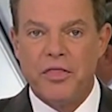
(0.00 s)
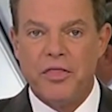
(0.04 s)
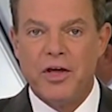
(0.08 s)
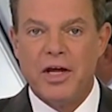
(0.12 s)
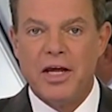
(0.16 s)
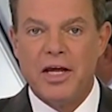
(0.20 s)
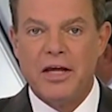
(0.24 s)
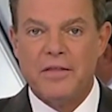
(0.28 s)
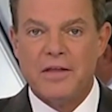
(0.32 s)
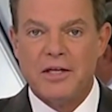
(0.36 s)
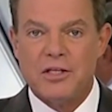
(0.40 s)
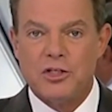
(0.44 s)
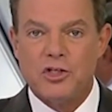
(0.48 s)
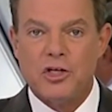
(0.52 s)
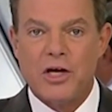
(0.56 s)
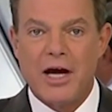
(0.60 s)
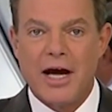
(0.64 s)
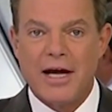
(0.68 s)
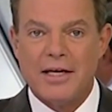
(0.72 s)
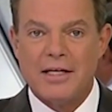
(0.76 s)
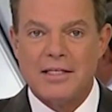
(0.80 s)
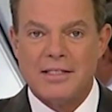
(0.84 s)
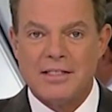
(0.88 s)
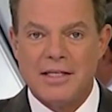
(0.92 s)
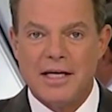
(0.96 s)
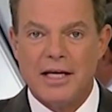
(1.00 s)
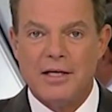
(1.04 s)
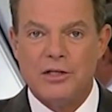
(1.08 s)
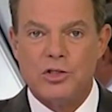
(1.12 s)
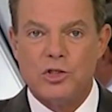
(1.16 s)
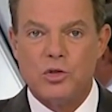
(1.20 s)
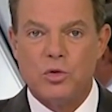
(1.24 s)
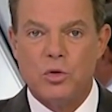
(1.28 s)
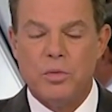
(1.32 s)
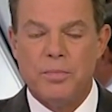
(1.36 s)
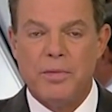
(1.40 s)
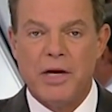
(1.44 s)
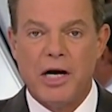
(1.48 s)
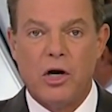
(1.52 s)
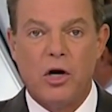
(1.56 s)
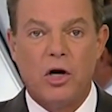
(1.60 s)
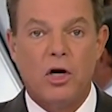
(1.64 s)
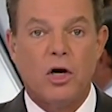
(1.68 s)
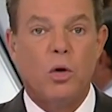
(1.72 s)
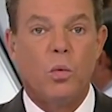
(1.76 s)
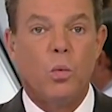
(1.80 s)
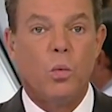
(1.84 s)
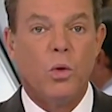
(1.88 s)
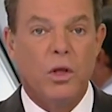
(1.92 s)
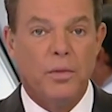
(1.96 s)
thing that China sells to
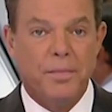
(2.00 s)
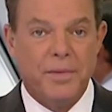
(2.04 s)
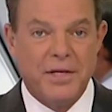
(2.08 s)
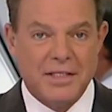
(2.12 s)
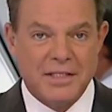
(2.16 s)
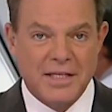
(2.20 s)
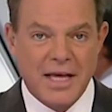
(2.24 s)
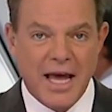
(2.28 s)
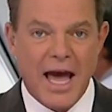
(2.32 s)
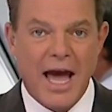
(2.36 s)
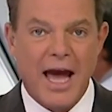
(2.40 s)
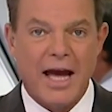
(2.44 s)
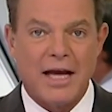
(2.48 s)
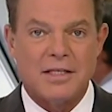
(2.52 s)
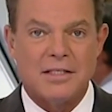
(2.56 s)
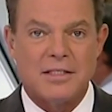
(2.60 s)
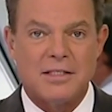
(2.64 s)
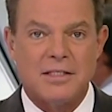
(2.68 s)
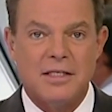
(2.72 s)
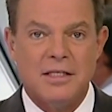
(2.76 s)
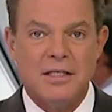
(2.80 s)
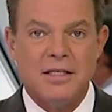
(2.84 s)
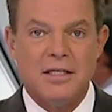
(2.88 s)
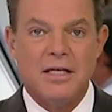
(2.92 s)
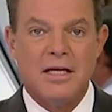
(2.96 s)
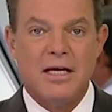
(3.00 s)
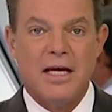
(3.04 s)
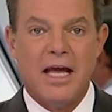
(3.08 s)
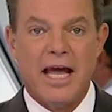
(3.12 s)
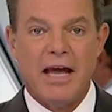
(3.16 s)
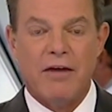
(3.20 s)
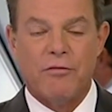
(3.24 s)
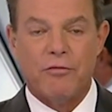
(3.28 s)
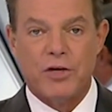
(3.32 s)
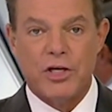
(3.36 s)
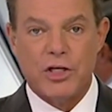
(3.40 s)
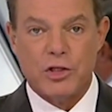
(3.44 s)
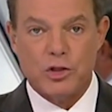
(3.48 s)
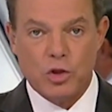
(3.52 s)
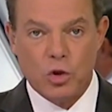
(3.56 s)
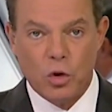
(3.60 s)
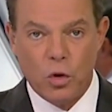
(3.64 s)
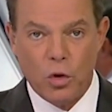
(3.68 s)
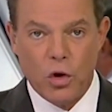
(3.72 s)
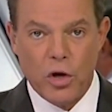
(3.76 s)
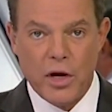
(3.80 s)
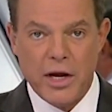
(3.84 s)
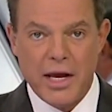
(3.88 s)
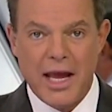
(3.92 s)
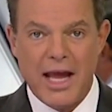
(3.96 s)
America will be taxed. Every
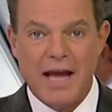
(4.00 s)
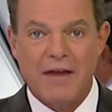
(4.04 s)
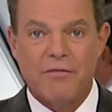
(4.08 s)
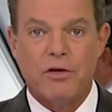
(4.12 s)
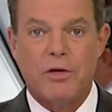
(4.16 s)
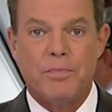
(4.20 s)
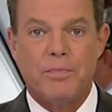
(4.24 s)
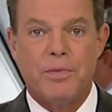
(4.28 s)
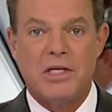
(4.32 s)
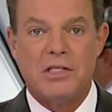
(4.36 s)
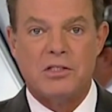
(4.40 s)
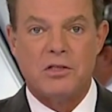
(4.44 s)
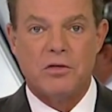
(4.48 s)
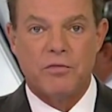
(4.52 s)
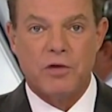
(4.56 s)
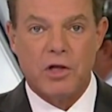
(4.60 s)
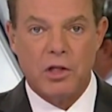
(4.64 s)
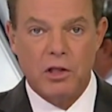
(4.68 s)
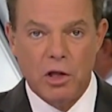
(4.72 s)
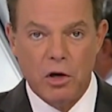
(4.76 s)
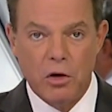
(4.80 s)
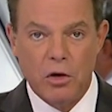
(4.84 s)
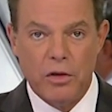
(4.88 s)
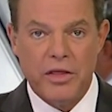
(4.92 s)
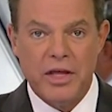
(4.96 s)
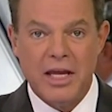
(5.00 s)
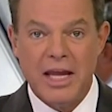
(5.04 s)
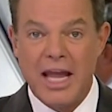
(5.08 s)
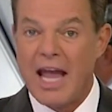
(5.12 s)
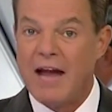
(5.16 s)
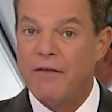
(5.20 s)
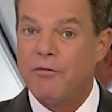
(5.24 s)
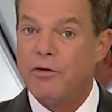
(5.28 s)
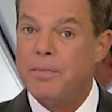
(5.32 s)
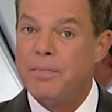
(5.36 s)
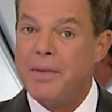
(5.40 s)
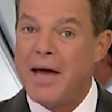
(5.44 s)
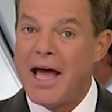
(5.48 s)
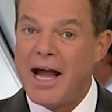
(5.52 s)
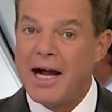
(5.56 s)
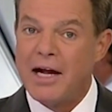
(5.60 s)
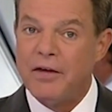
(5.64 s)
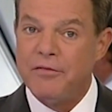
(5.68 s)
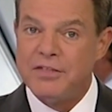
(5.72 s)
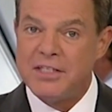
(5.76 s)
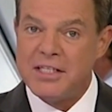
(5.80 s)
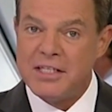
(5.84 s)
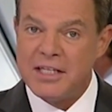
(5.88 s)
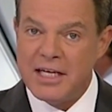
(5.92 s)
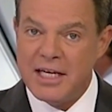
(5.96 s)
toy, every piece of clothing, every bag
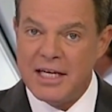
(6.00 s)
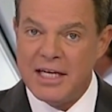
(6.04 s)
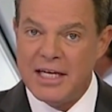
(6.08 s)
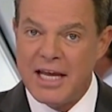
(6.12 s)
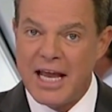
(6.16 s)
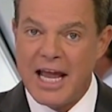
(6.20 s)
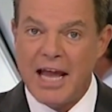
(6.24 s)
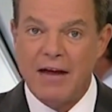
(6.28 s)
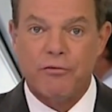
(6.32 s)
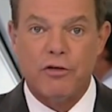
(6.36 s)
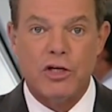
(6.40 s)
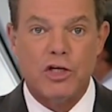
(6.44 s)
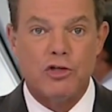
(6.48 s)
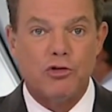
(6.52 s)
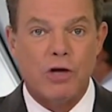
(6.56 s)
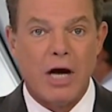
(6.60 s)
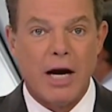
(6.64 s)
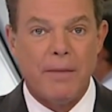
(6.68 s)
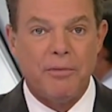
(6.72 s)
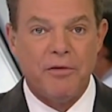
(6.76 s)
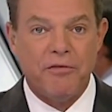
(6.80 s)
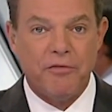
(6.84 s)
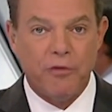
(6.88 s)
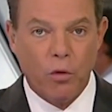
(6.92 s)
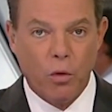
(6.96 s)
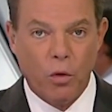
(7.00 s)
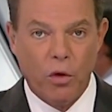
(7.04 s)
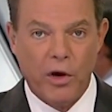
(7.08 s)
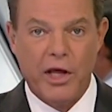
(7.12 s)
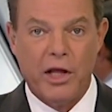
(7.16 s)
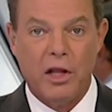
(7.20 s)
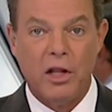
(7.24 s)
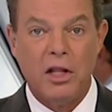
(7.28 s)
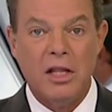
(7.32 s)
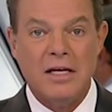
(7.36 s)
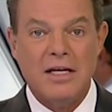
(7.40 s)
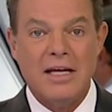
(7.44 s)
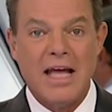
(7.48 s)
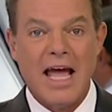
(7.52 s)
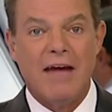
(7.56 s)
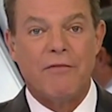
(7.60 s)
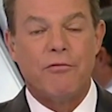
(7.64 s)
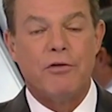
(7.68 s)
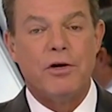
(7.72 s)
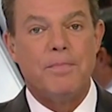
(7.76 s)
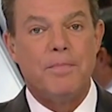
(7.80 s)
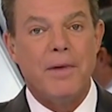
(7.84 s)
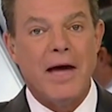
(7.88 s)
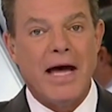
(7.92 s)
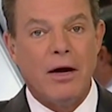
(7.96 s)
of tea, every drop of oil,
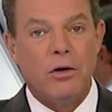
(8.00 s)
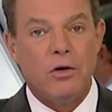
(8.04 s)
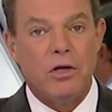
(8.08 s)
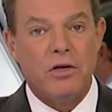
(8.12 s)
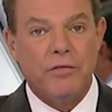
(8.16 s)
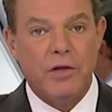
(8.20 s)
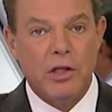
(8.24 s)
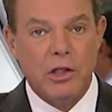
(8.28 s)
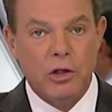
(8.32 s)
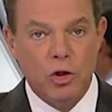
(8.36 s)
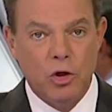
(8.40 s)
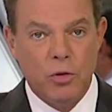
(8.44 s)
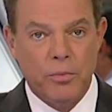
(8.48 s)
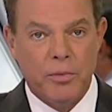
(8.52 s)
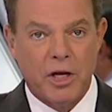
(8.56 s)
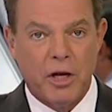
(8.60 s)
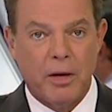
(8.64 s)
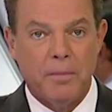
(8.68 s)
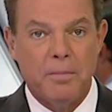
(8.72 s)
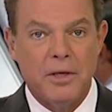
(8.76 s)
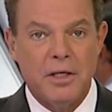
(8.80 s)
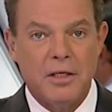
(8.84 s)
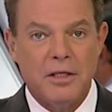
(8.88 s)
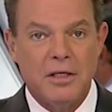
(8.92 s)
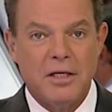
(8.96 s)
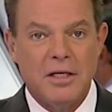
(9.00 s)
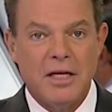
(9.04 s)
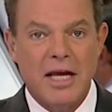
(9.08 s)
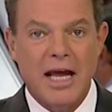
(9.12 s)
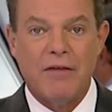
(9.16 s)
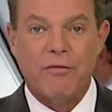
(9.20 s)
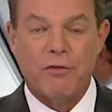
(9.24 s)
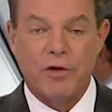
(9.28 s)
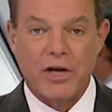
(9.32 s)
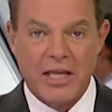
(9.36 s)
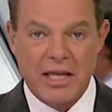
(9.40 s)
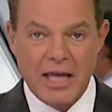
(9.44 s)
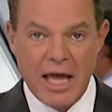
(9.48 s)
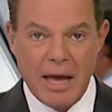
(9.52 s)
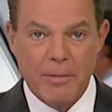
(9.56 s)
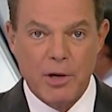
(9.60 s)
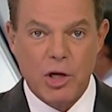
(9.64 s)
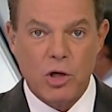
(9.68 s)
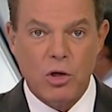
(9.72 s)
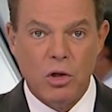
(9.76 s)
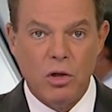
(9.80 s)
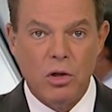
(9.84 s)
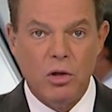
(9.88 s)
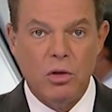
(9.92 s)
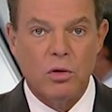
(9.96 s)
every pound of aluminum, every
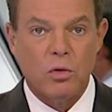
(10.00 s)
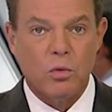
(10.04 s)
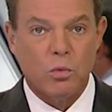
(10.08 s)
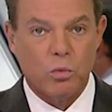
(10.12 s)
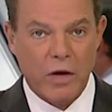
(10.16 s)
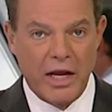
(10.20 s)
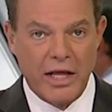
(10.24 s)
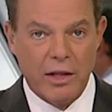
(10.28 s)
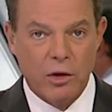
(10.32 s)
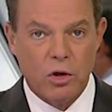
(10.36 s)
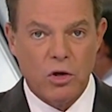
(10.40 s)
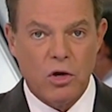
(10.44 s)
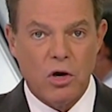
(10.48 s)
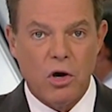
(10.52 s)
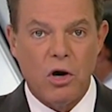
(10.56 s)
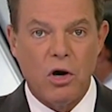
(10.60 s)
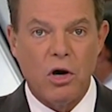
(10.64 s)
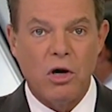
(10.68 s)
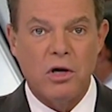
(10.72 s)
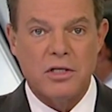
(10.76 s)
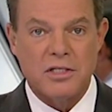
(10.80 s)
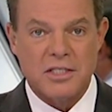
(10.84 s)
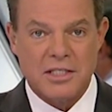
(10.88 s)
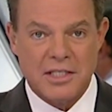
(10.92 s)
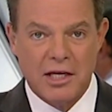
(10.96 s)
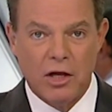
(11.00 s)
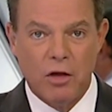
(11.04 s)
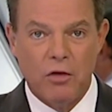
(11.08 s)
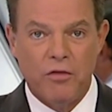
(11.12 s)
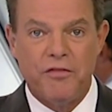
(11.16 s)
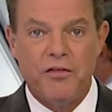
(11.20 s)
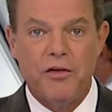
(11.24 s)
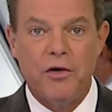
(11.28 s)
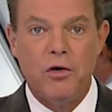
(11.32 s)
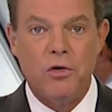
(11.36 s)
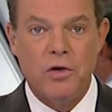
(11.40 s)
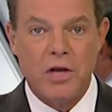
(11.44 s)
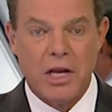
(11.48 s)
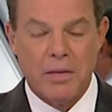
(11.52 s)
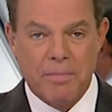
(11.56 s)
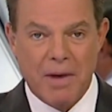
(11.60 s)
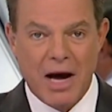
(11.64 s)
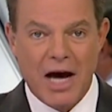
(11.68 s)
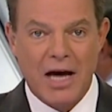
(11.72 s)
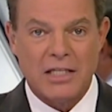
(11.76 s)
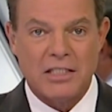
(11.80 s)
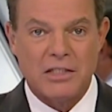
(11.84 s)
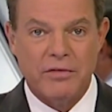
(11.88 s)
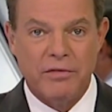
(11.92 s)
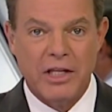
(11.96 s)
chemical, rail car, cell phone, and
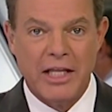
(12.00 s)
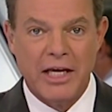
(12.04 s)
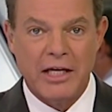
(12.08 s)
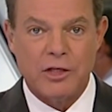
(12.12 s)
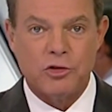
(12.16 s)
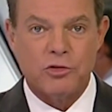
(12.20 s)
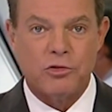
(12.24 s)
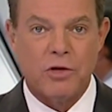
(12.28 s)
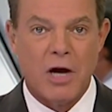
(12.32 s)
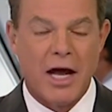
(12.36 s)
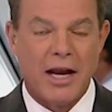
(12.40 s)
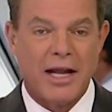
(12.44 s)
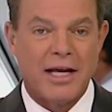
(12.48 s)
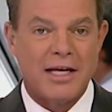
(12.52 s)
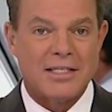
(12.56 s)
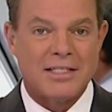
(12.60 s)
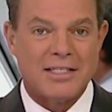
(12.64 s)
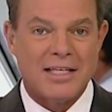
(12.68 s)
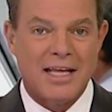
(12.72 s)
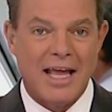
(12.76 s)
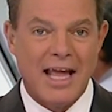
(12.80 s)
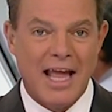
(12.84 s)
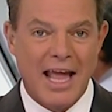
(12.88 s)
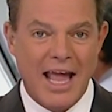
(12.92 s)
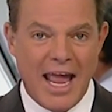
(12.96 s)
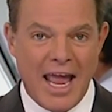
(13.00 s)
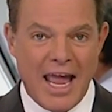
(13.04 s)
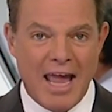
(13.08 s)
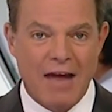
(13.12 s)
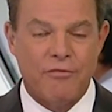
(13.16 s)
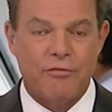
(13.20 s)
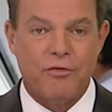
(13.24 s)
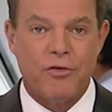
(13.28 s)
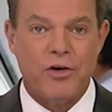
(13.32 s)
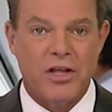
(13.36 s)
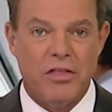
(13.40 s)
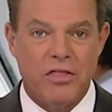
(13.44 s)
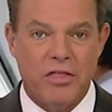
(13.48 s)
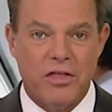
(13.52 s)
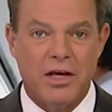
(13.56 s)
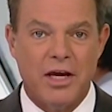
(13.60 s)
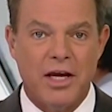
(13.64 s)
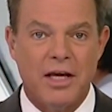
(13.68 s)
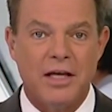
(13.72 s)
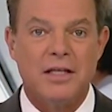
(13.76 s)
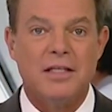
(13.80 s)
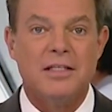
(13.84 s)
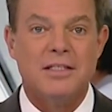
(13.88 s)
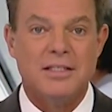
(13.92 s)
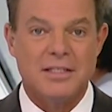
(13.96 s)
box of electronics,
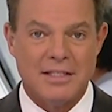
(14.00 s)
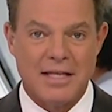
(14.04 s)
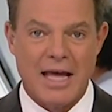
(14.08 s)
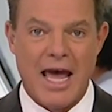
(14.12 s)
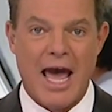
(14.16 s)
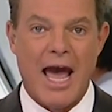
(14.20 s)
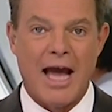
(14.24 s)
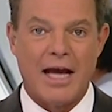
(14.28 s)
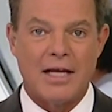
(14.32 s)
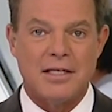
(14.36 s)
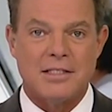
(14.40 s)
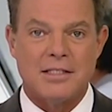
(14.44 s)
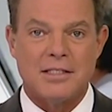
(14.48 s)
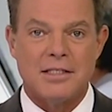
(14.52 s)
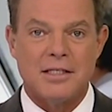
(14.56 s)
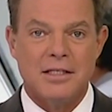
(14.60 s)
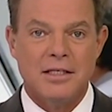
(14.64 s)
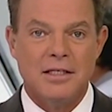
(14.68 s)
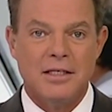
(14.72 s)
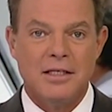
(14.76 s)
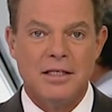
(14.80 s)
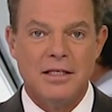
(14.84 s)
everything taxed.